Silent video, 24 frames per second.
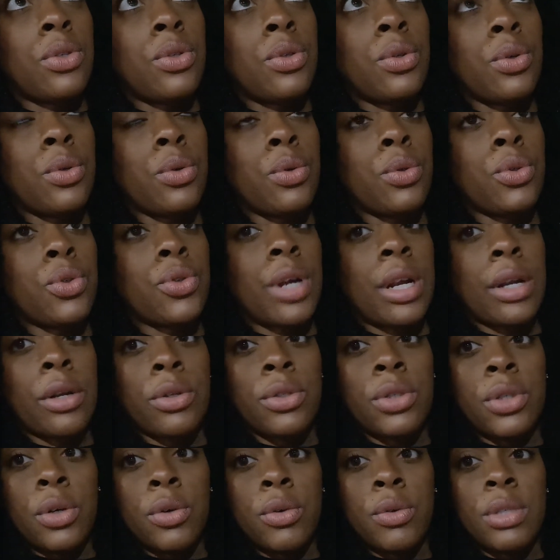to Trader
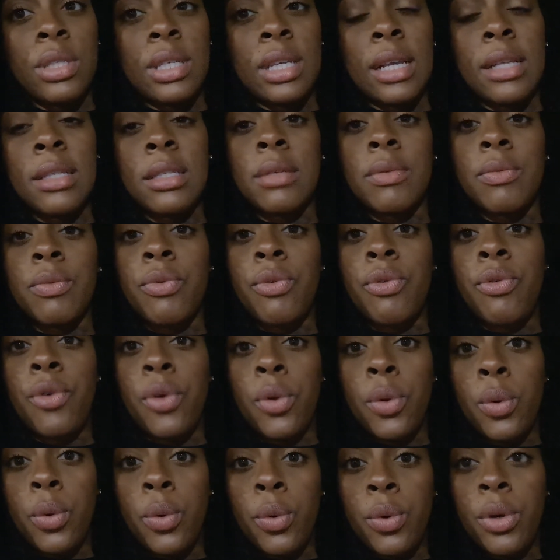Joe's to get some
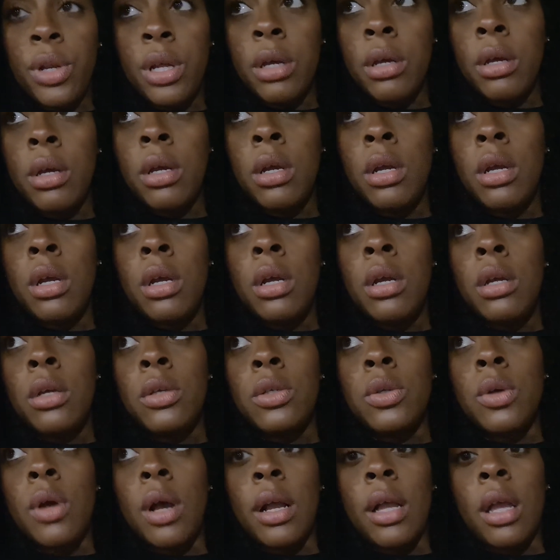food
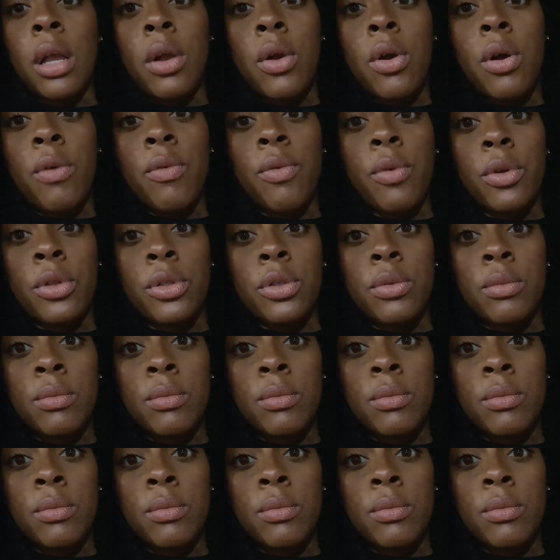so I can cook for